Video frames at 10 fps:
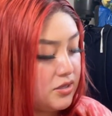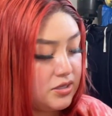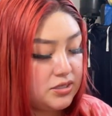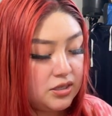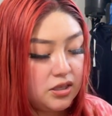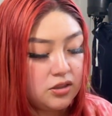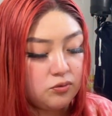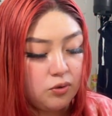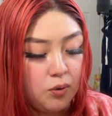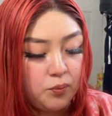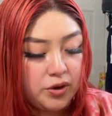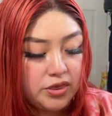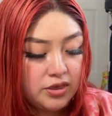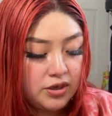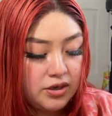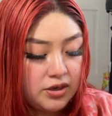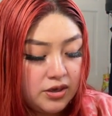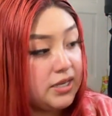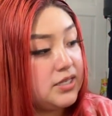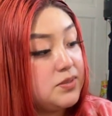This is another Romwe thing,
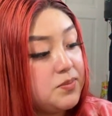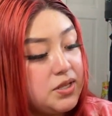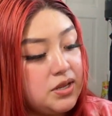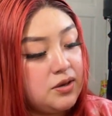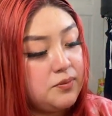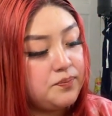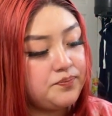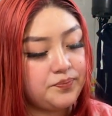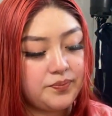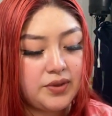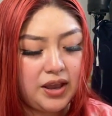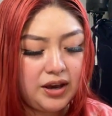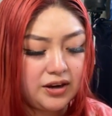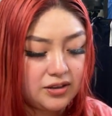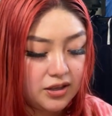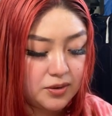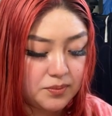size medium. I got a lot